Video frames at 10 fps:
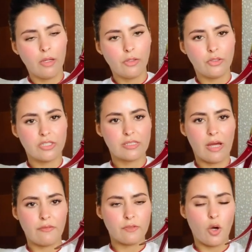You just
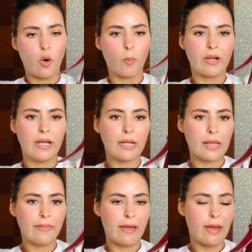have to open it,
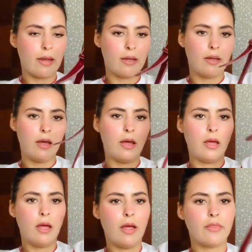and then
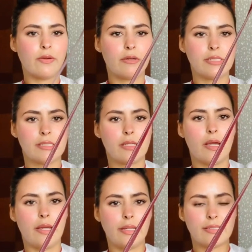there is
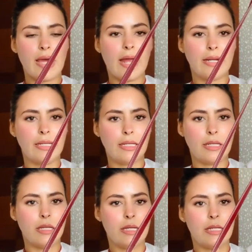a tiny